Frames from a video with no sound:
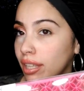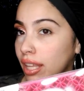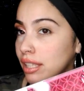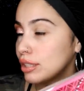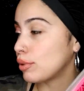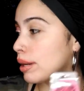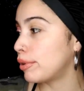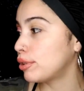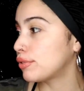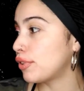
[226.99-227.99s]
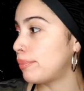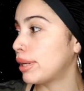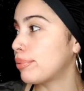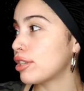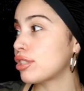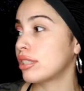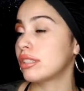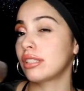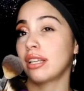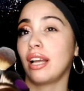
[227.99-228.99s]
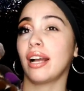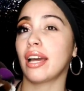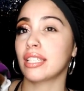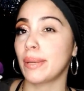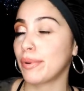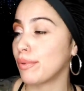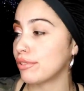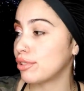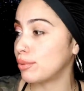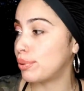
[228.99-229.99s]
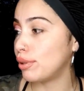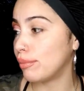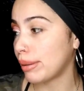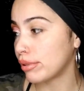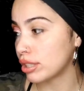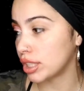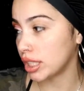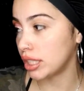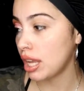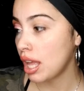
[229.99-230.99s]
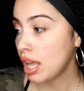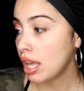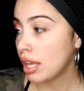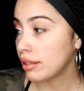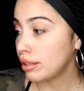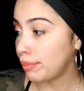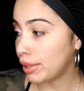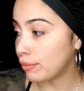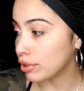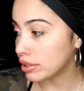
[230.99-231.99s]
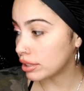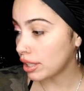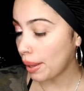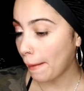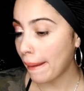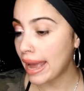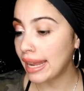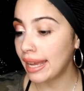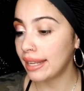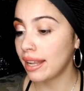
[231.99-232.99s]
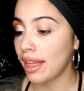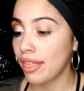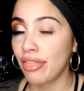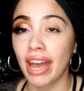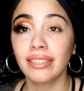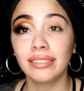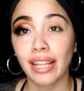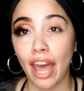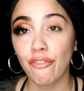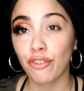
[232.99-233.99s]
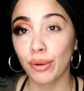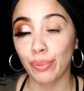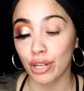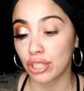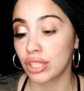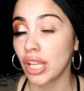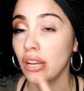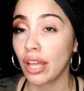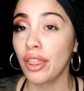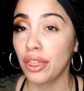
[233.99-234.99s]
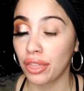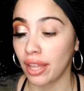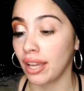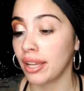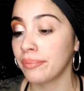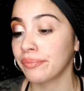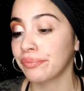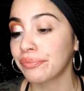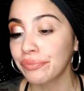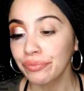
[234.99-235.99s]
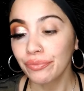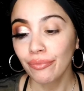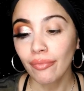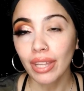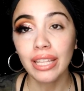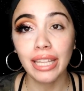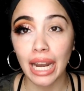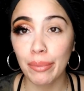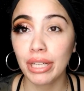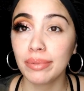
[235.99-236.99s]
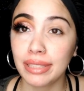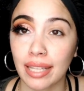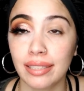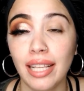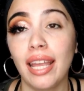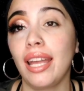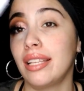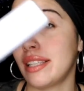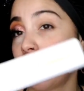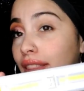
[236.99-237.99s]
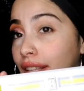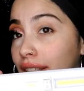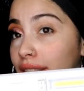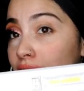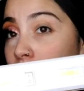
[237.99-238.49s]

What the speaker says: this one I'm gonna use for the big brushes. I got a separate one to put all my brushes in, the big ones. And that's that for the brushes. Another thing that I've been obsessing is this